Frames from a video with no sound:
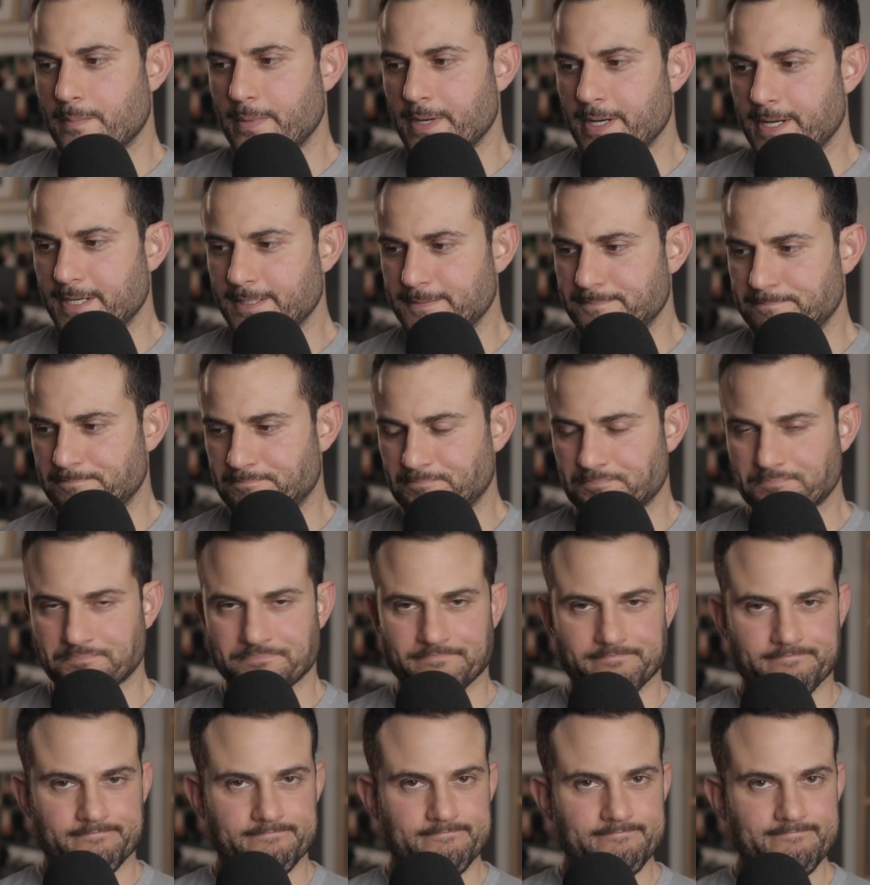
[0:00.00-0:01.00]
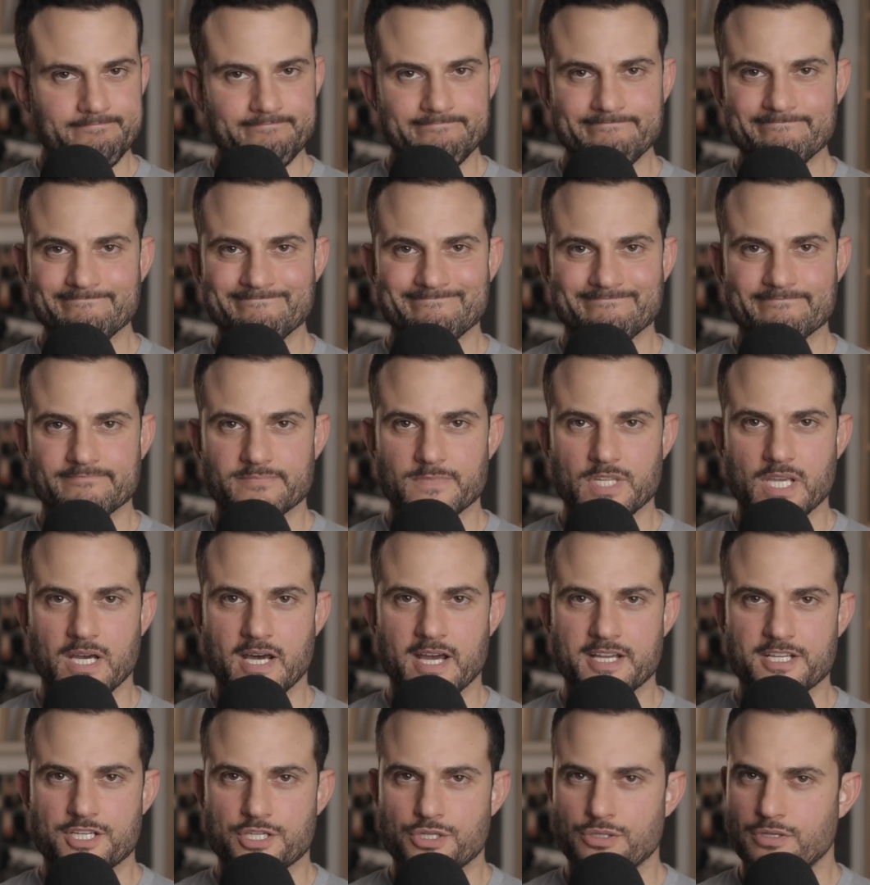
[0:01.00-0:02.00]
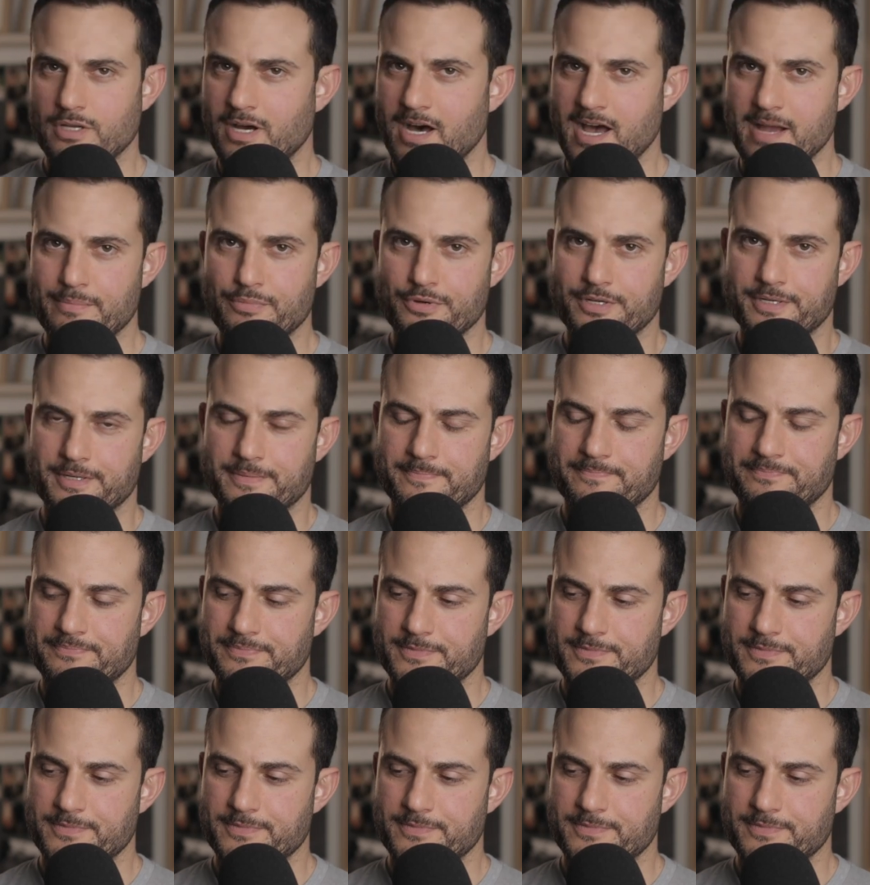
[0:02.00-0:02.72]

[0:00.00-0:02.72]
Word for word: but I shoot hybrid.